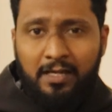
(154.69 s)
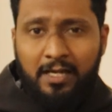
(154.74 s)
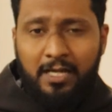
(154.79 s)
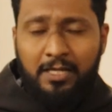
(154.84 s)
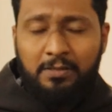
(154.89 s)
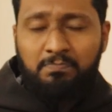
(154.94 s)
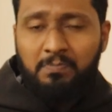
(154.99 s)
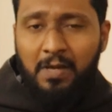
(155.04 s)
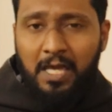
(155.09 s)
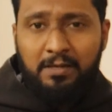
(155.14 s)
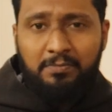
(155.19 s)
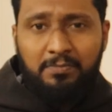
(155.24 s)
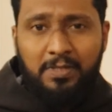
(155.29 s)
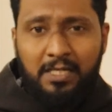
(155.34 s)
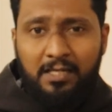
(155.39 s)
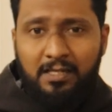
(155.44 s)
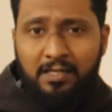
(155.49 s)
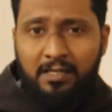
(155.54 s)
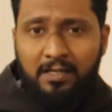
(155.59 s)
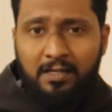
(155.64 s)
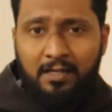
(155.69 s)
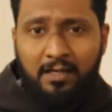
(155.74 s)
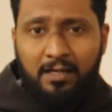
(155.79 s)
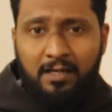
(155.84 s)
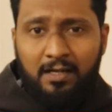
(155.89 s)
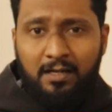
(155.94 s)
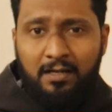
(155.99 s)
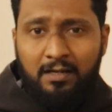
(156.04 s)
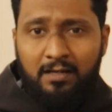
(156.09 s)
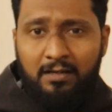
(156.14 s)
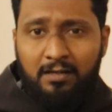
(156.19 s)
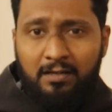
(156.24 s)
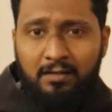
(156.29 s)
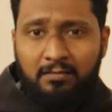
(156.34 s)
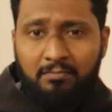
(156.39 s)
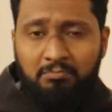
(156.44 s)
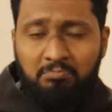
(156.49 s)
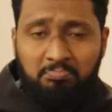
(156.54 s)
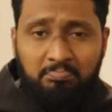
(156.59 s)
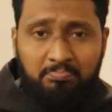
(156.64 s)
It may be
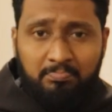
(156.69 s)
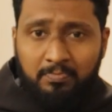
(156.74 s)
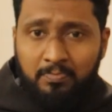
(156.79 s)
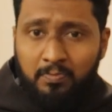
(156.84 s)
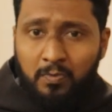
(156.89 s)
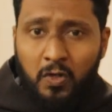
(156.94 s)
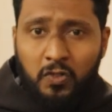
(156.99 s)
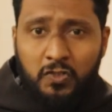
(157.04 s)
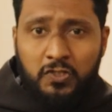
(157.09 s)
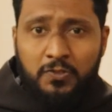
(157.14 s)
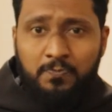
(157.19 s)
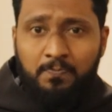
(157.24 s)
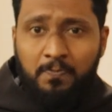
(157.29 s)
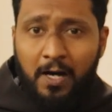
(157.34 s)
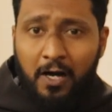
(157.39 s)
most